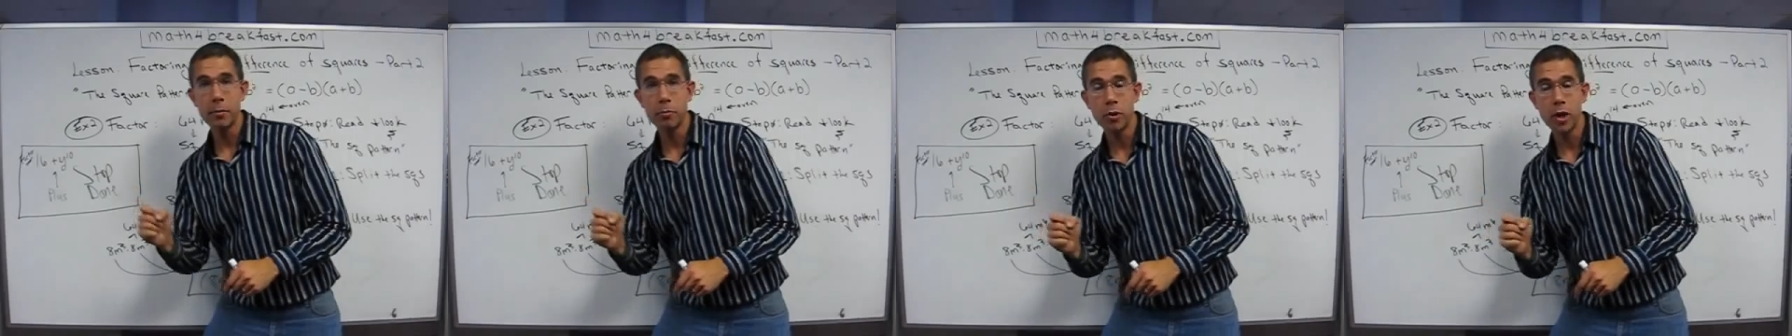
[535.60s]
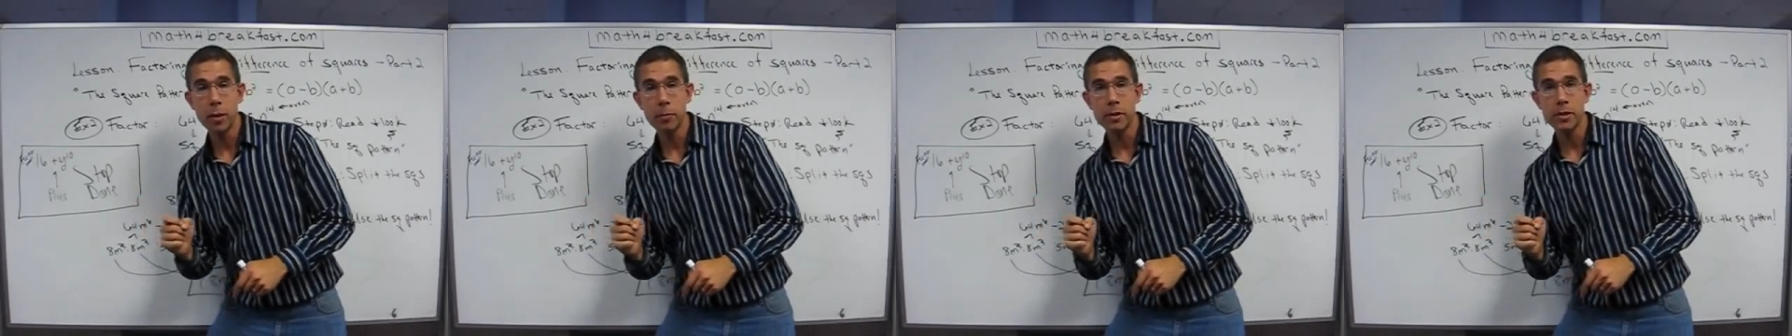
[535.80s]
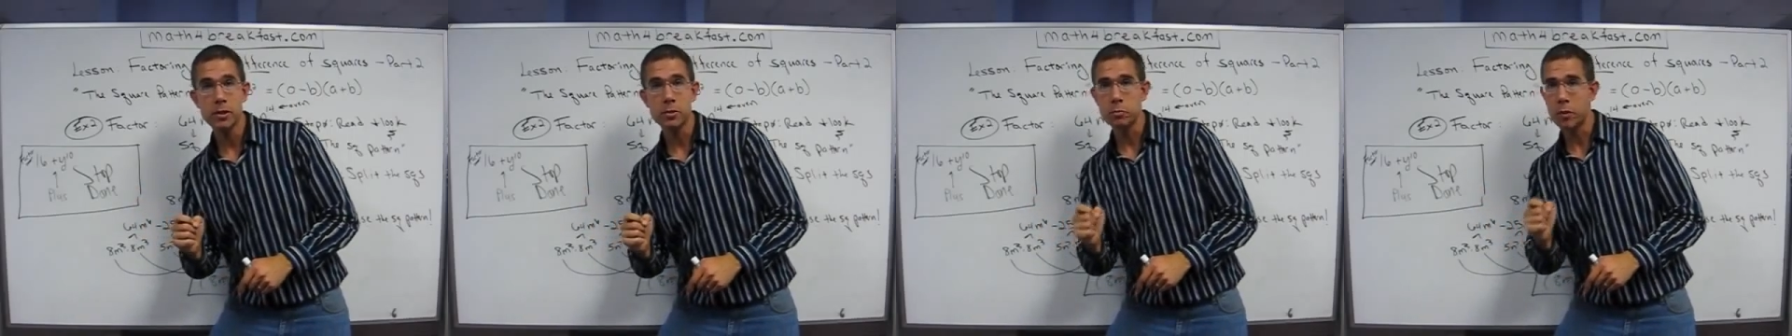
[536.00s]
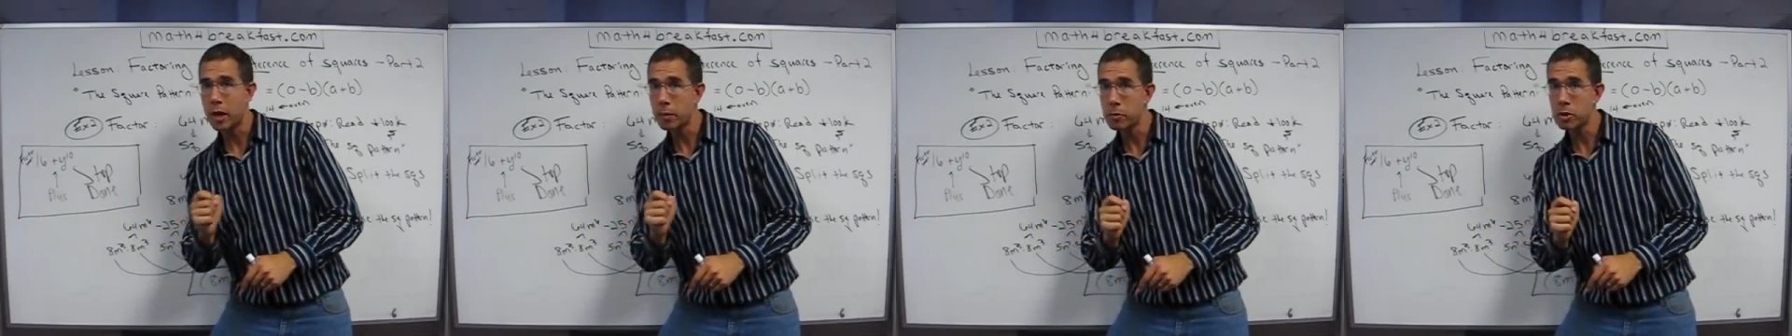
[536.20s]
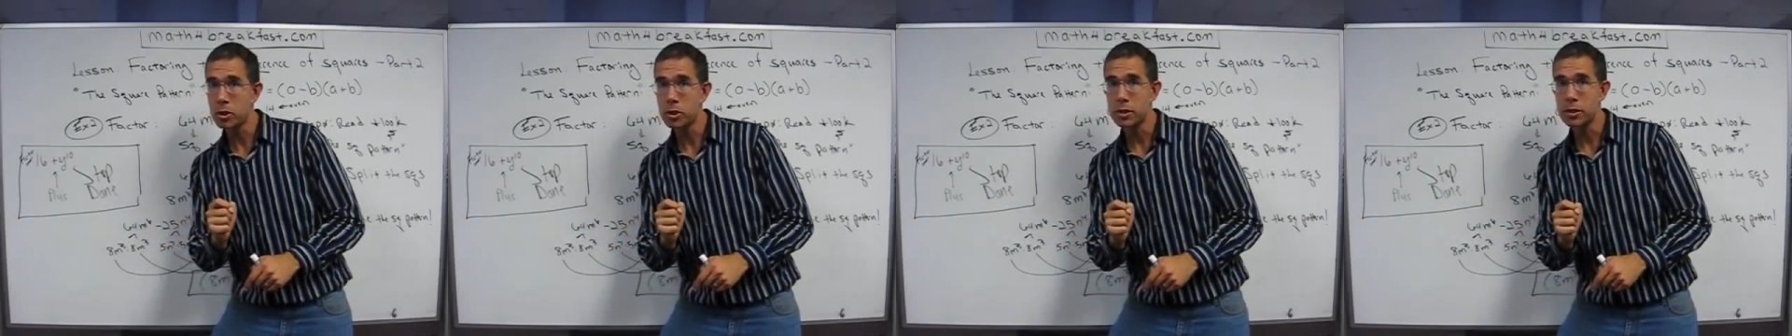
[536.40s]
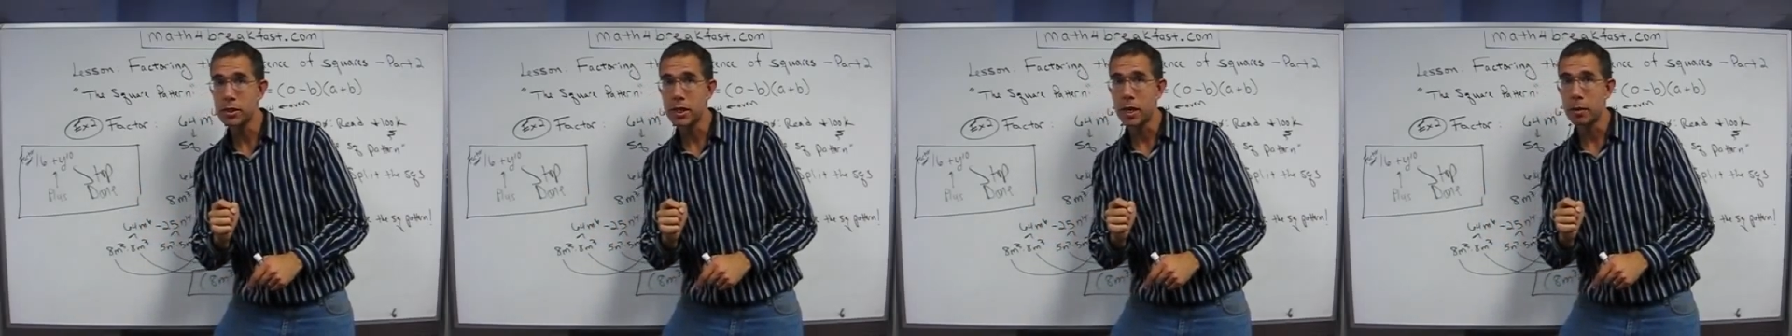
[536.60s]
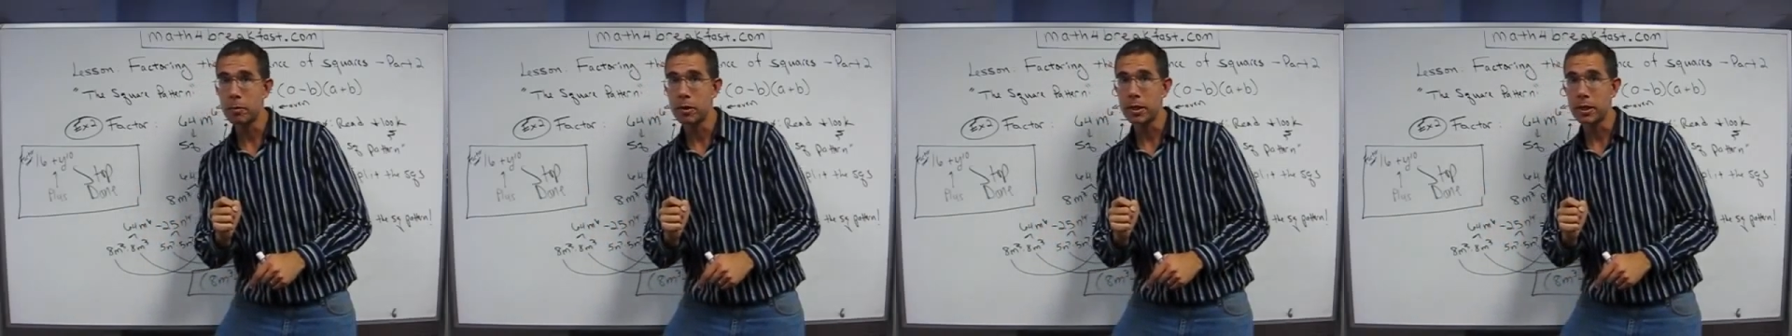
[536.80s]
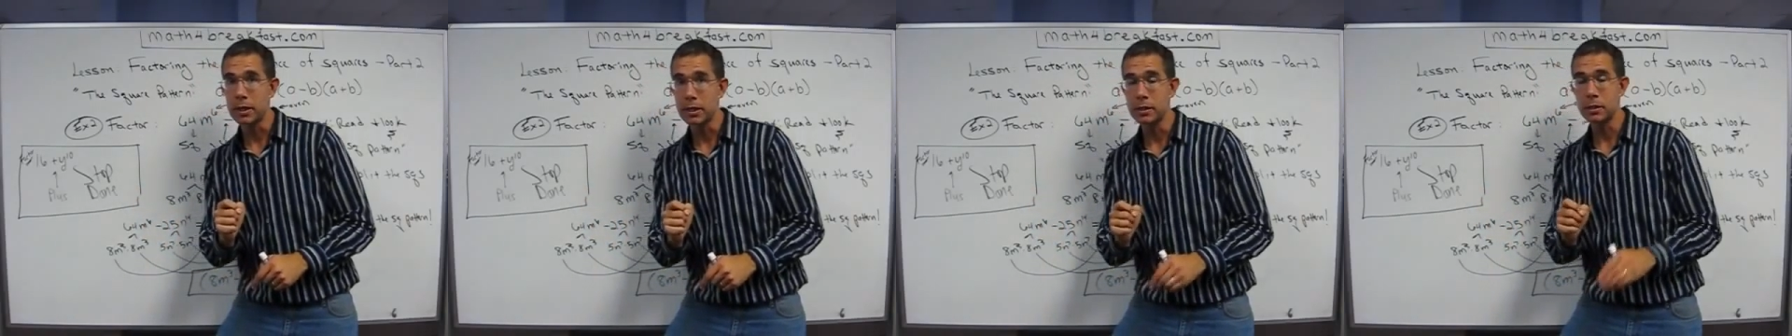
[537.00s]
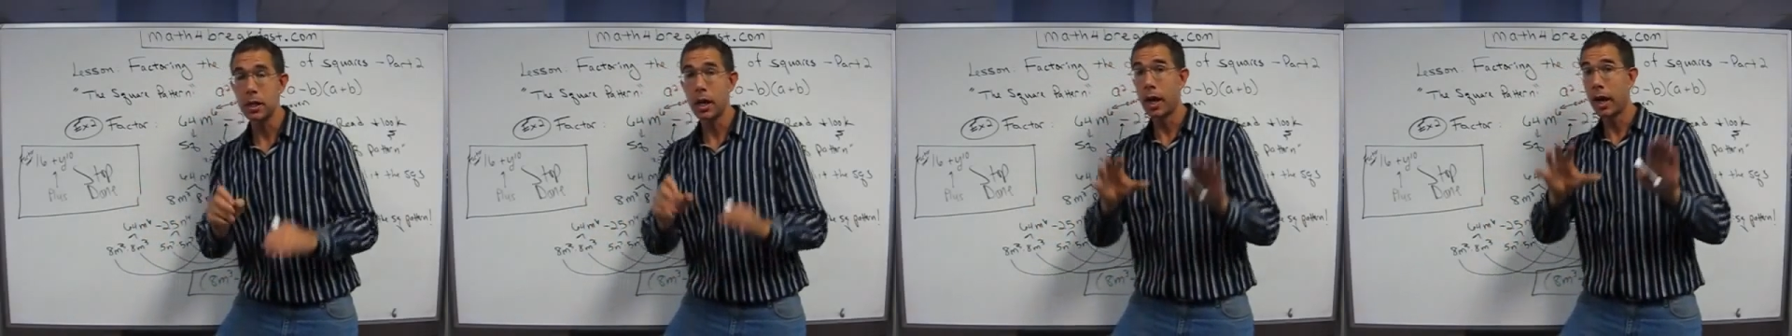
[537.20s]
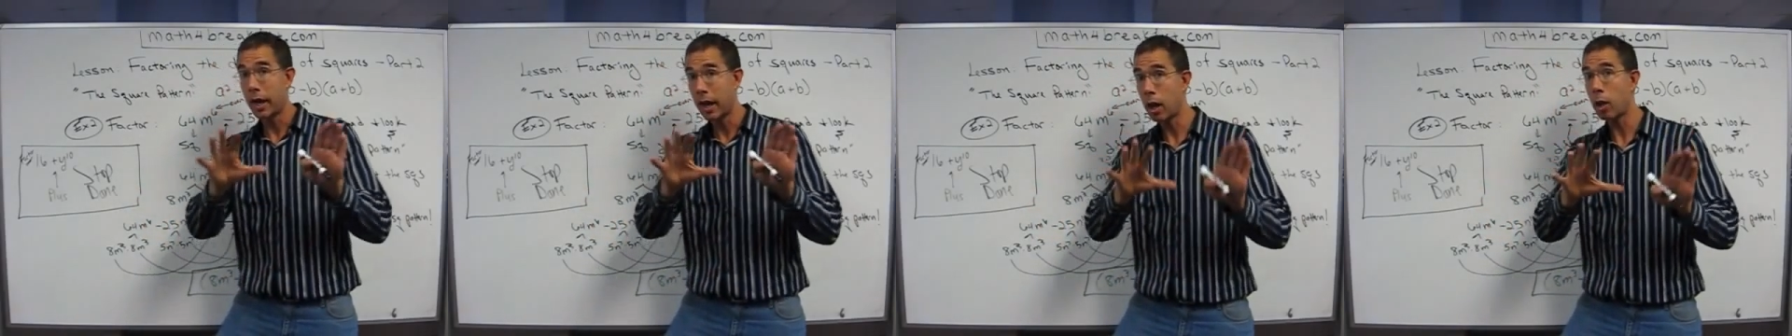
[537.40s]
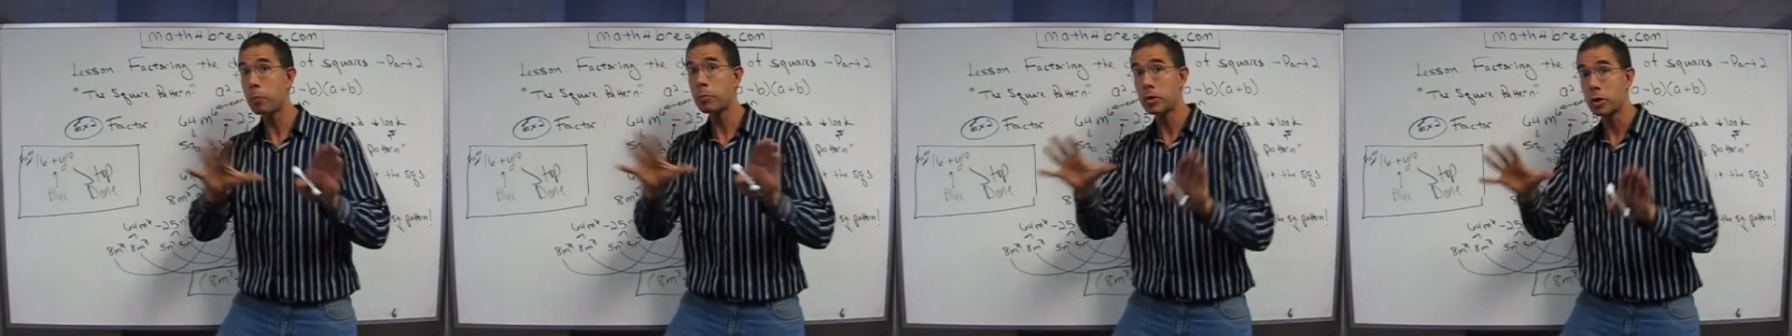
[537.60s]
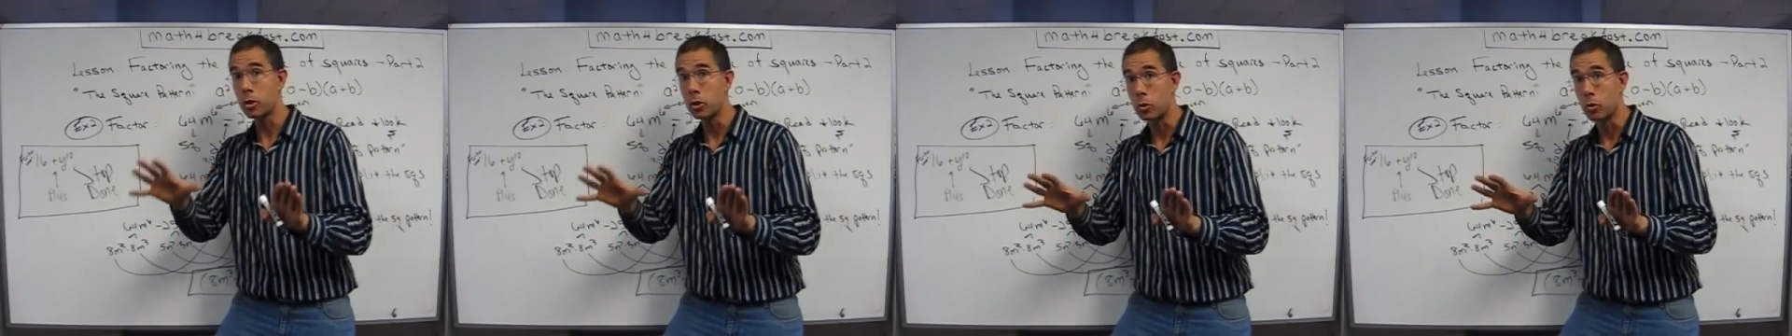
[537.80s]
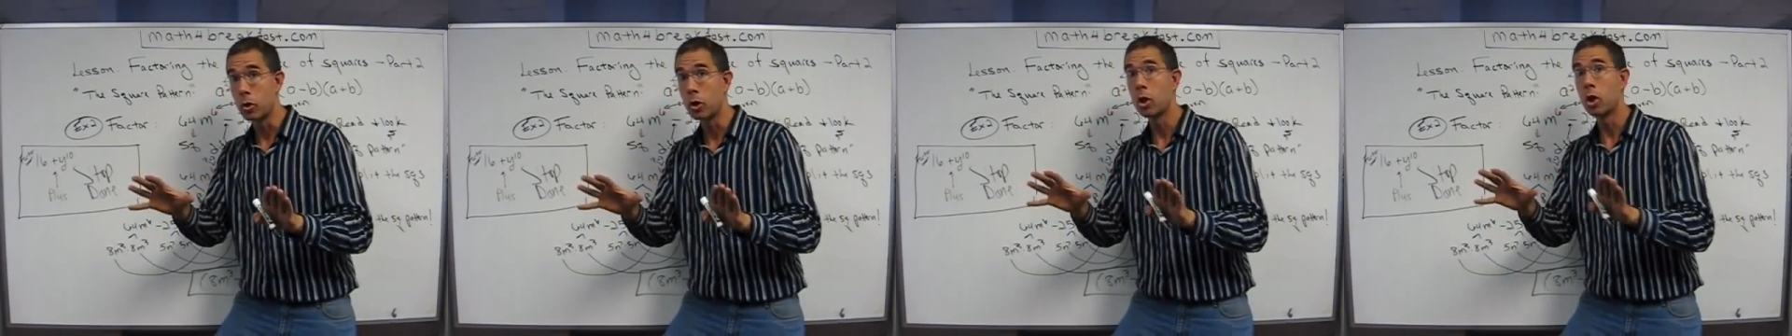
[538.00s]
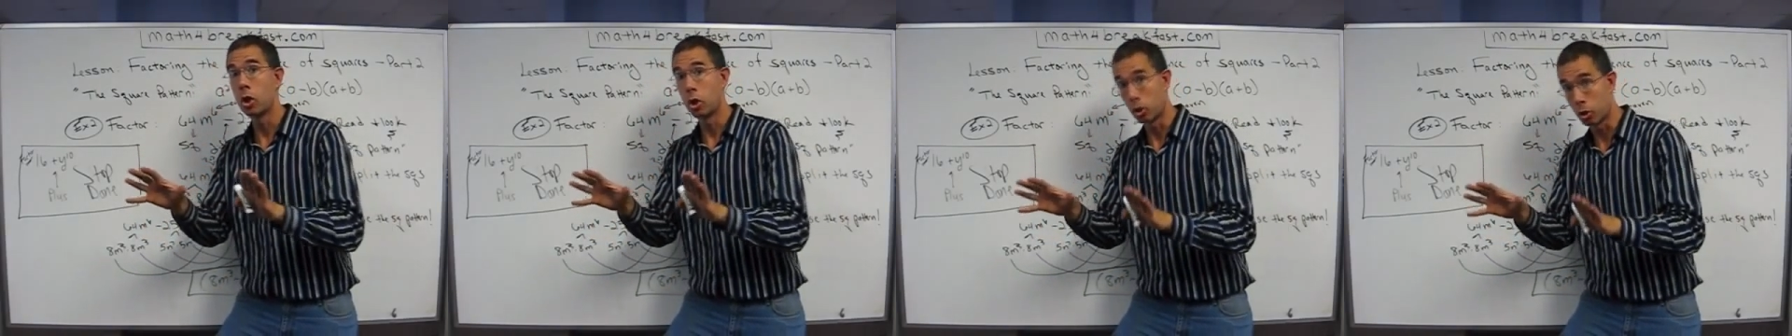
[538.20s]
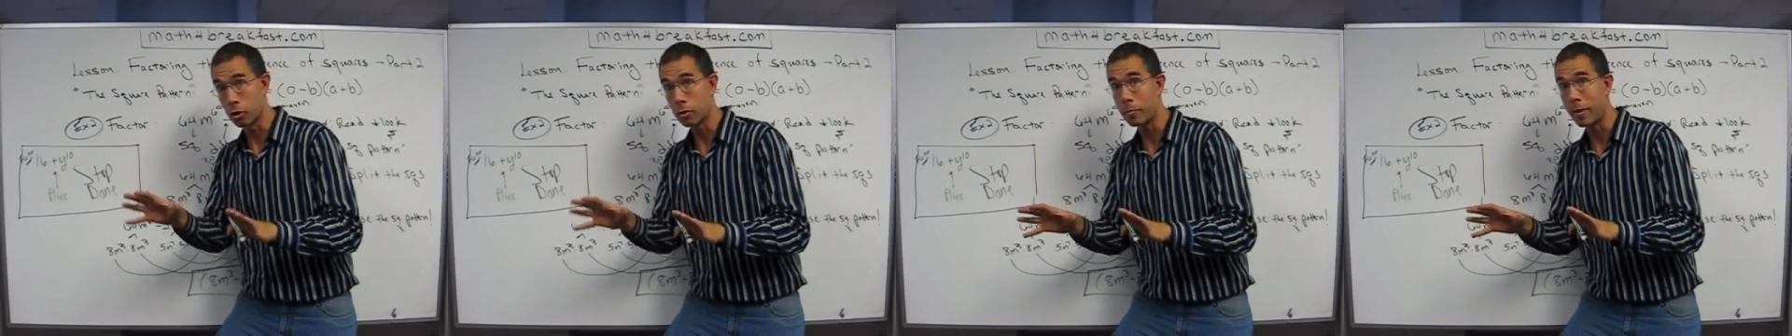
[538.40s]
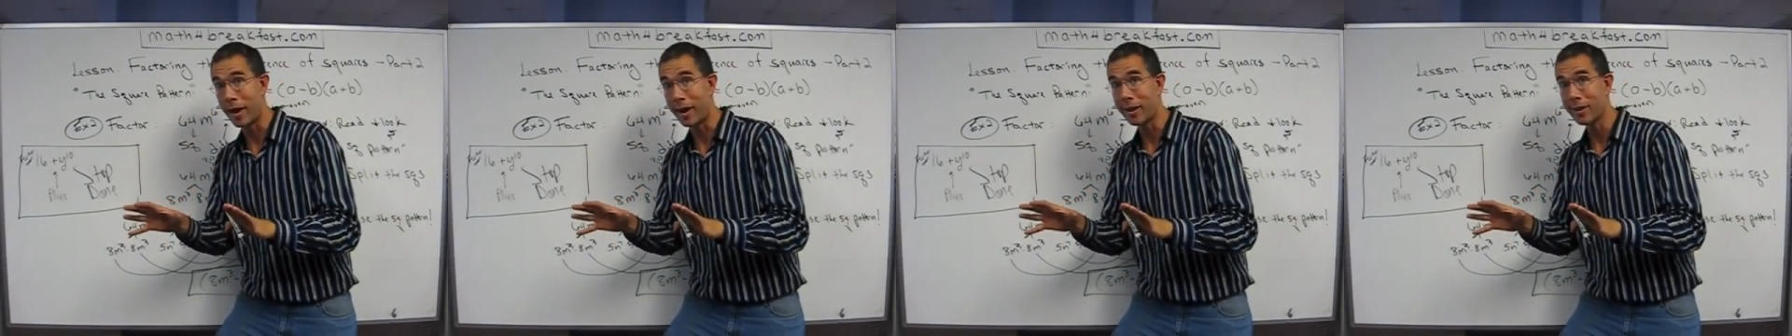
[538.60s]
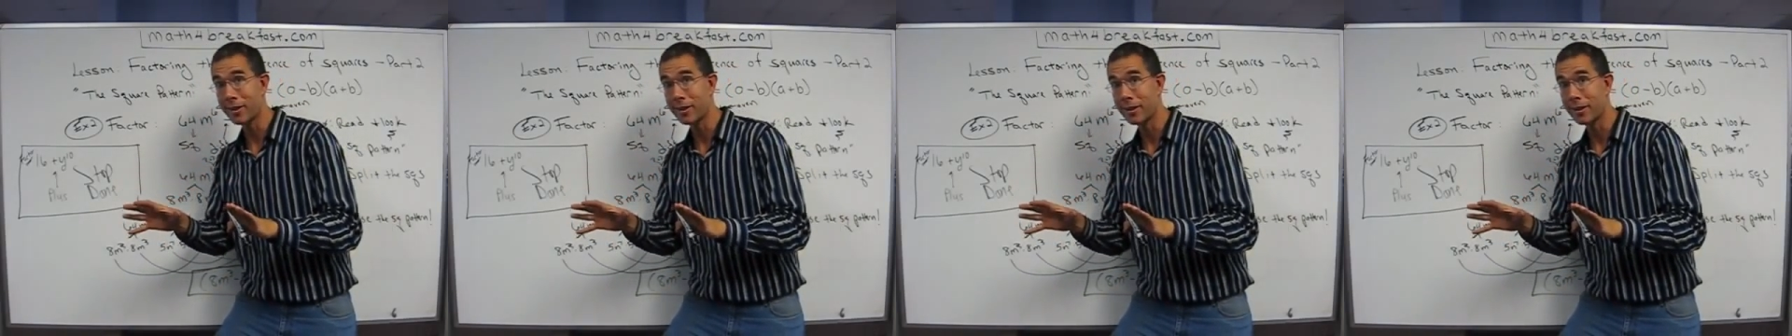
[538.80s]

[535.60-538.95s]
premise, my mission statement is help you learn math.